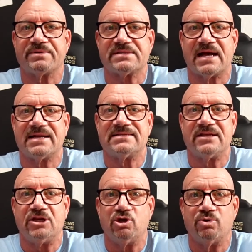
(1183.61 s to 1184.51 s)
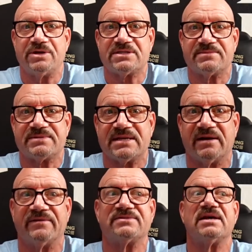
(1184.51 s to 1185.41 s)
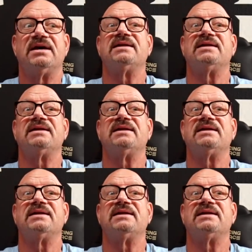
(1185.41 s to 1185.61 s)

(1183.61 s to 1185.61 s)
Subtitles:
besides the units themselves,